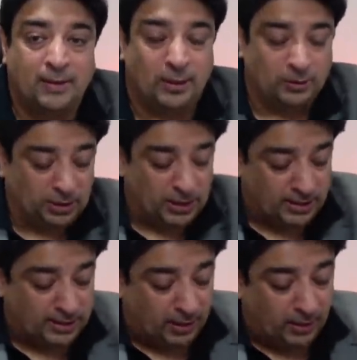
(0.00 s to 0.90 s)
Now,
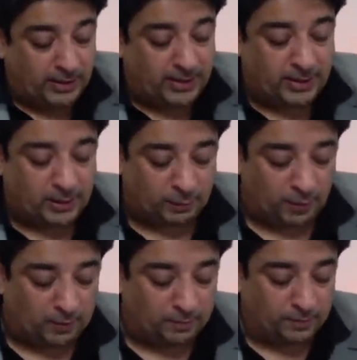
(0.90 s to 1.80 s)
since the audience is
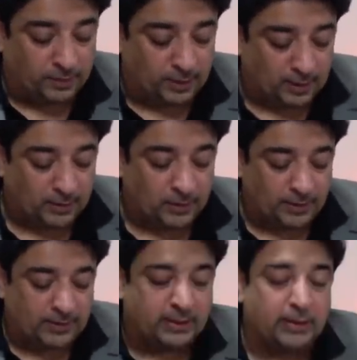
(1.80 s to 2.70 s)
from,
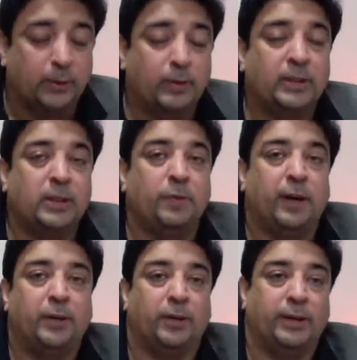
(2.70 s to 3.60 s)
it's a
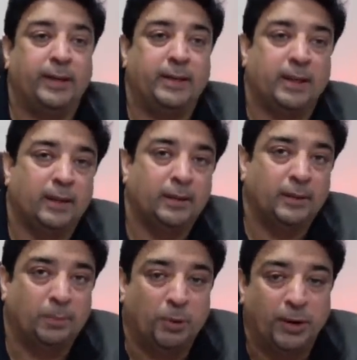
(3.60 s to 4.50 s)
diversified audience,
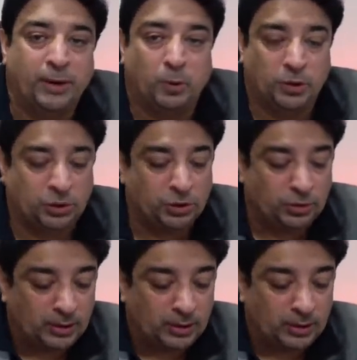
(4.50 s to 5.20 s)
the point was